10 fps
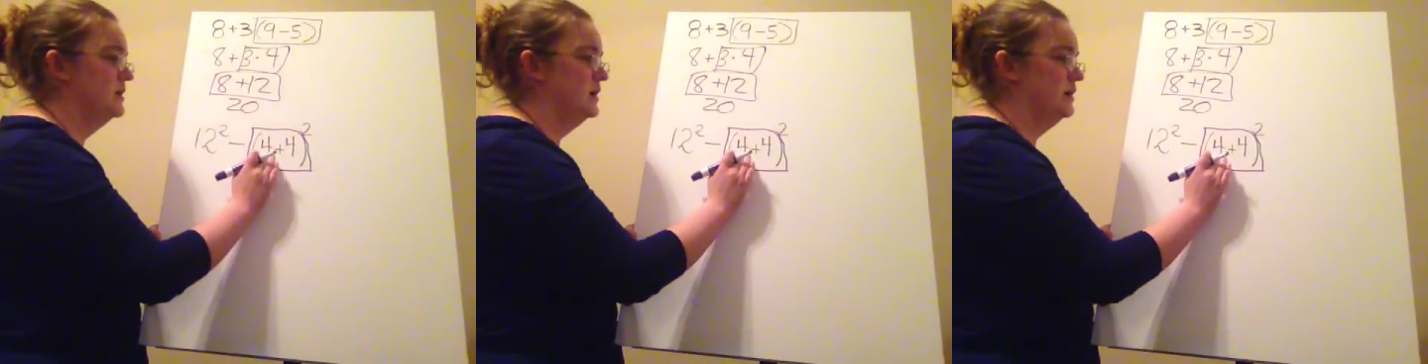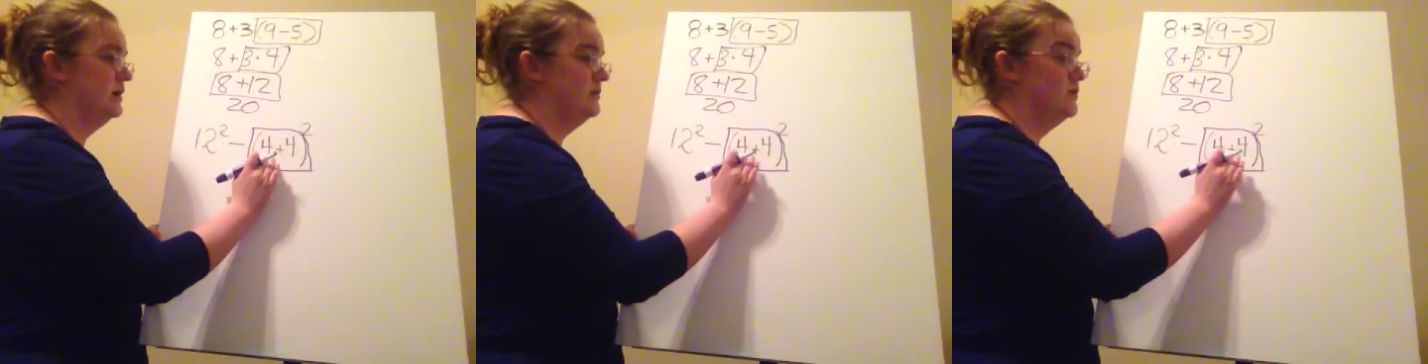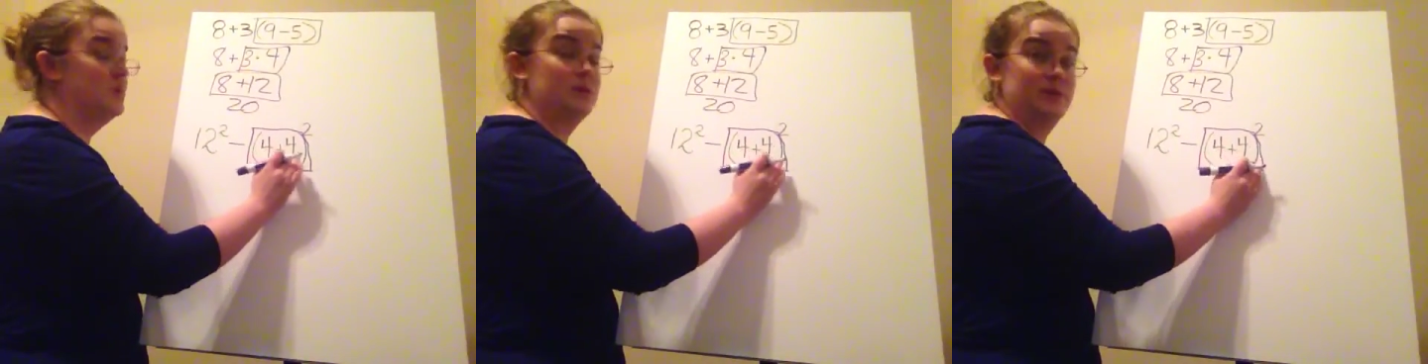Alright,
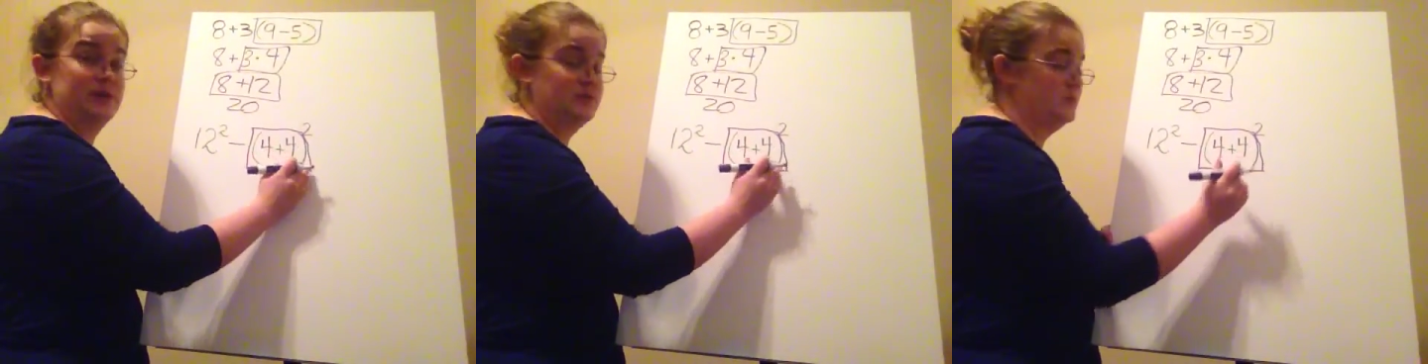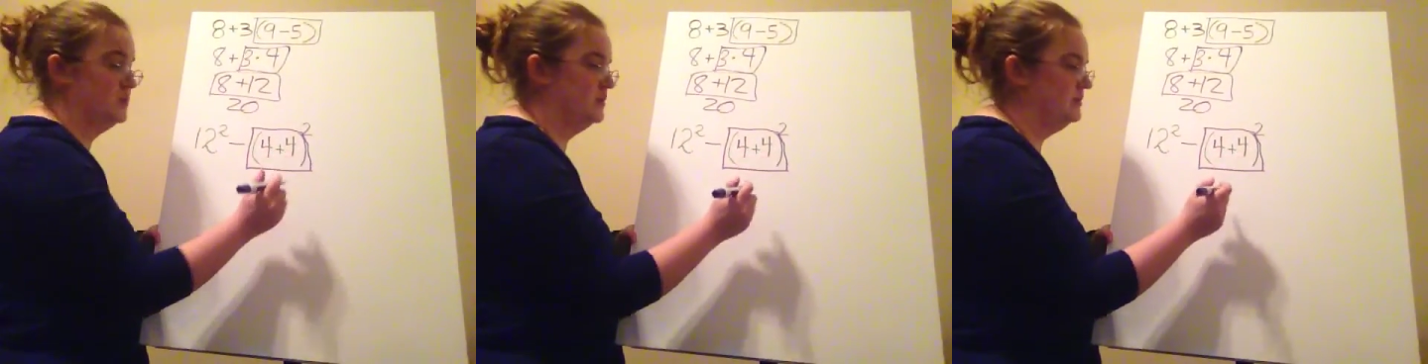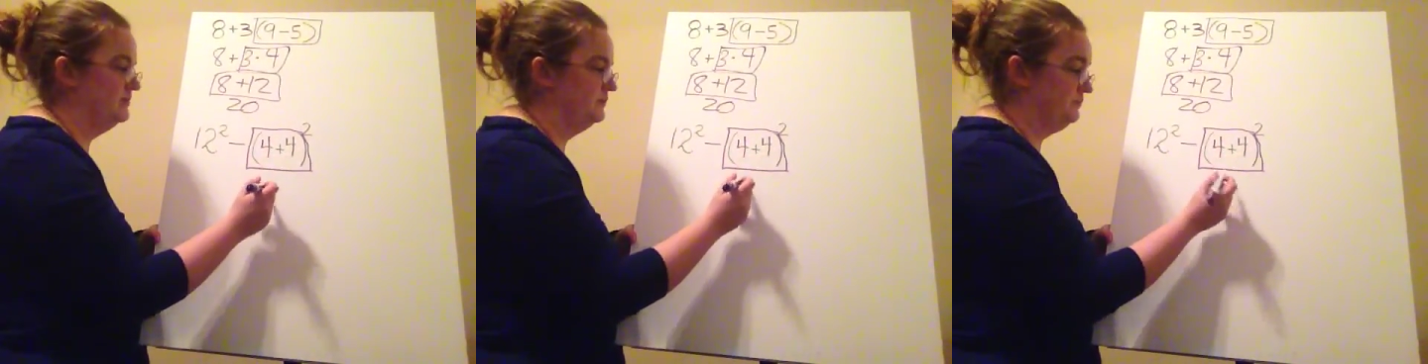4 plus
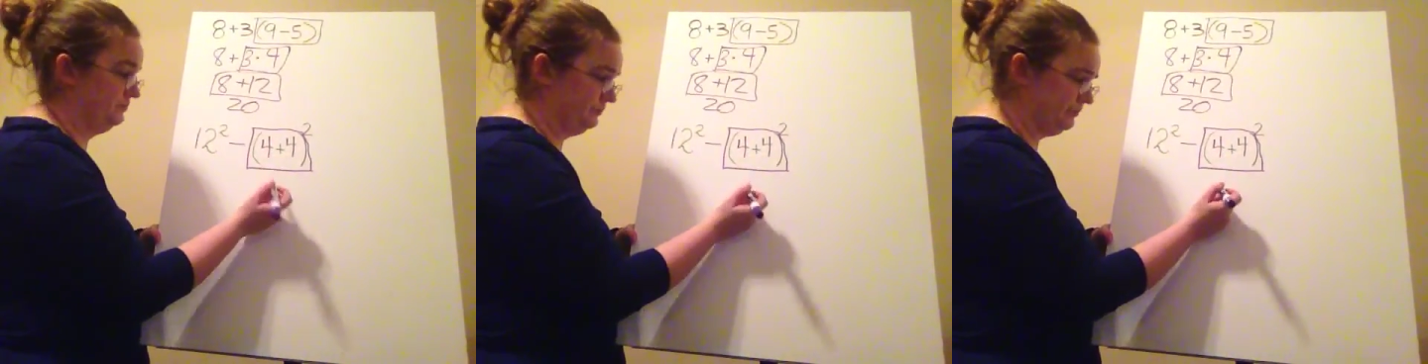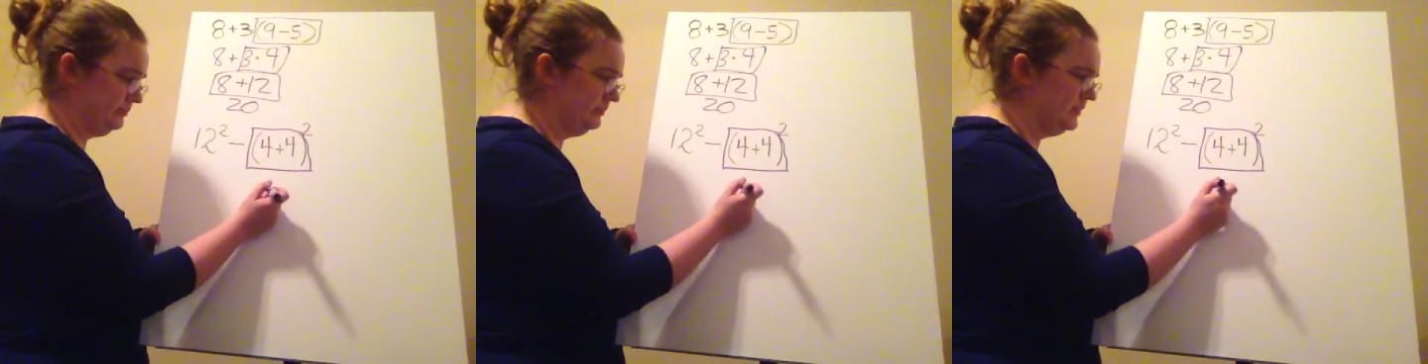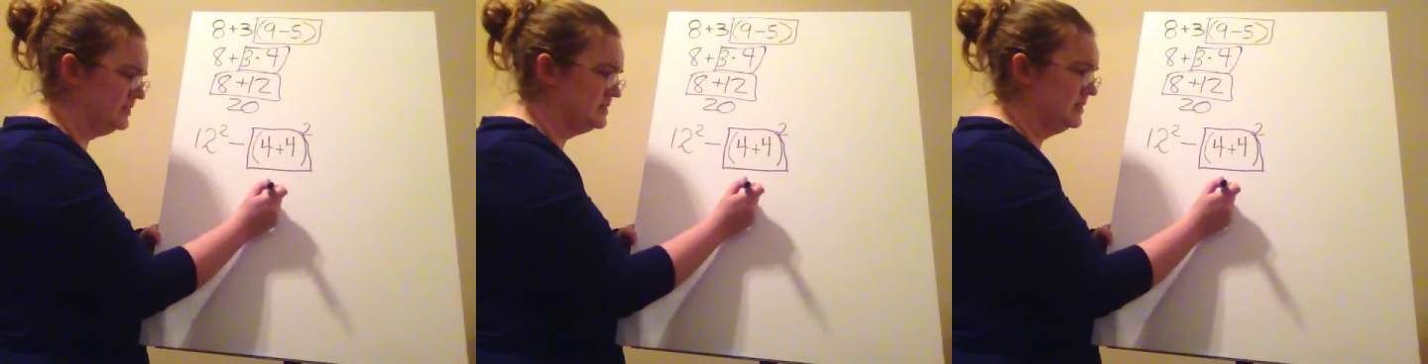4
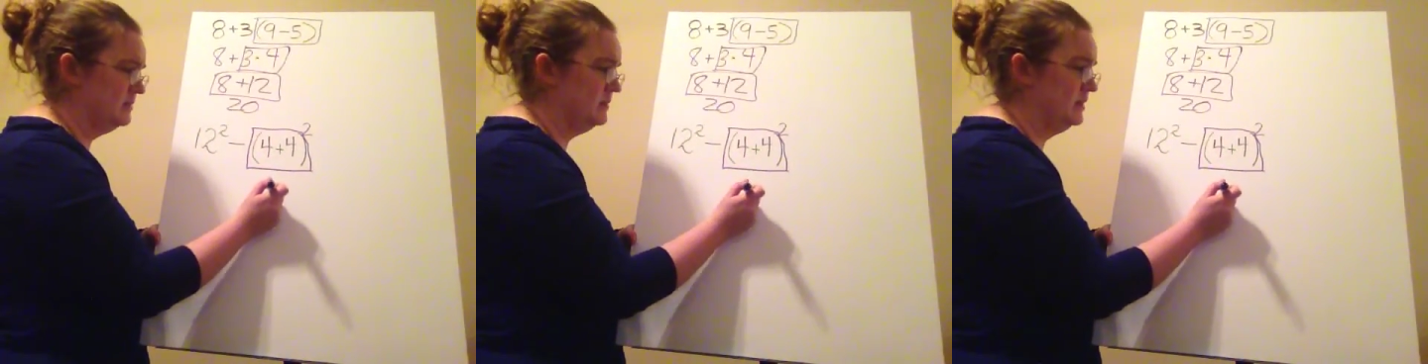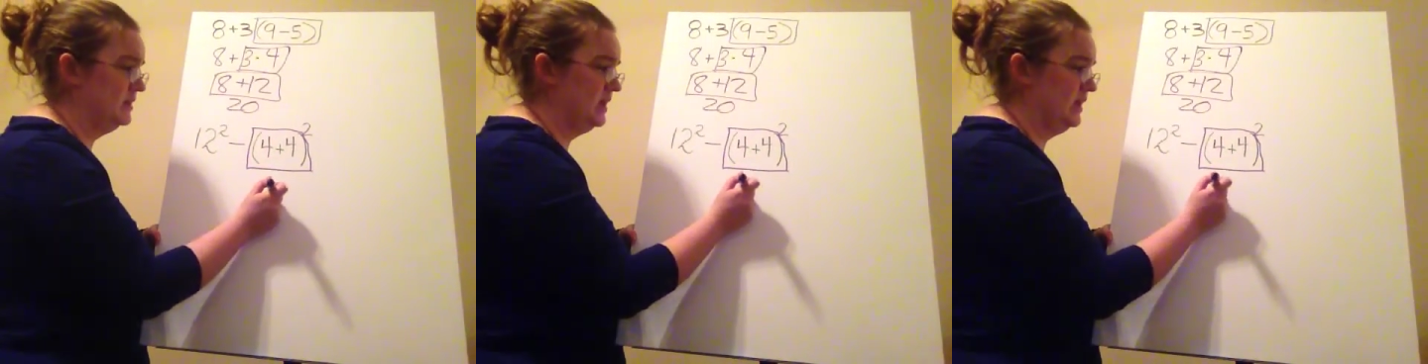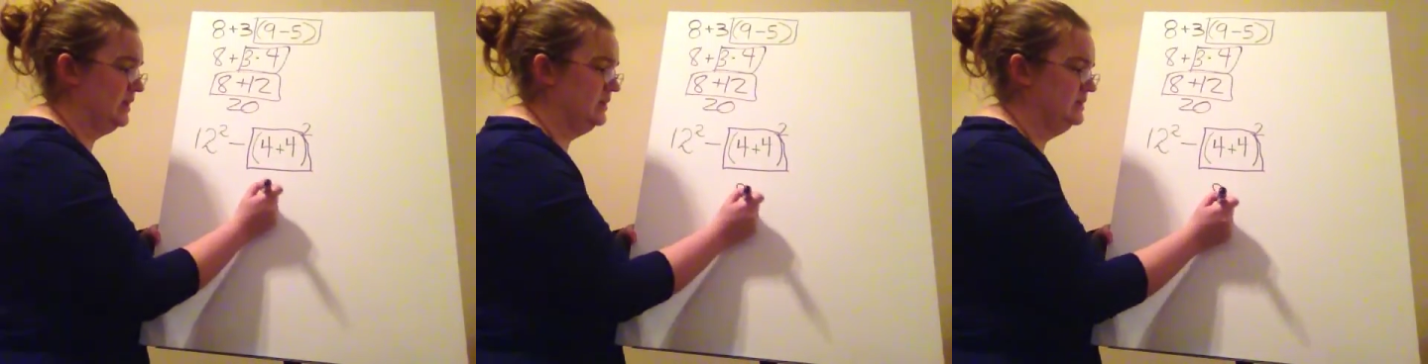is going to be
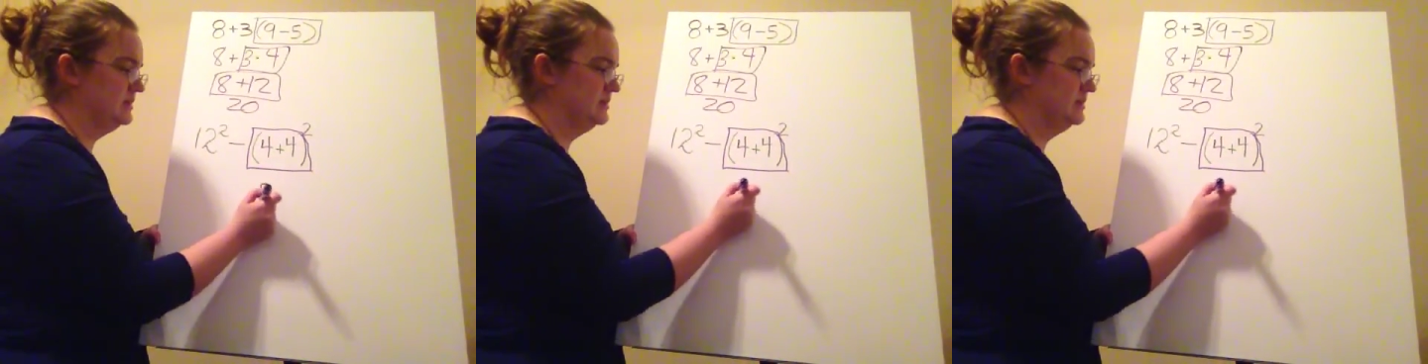8.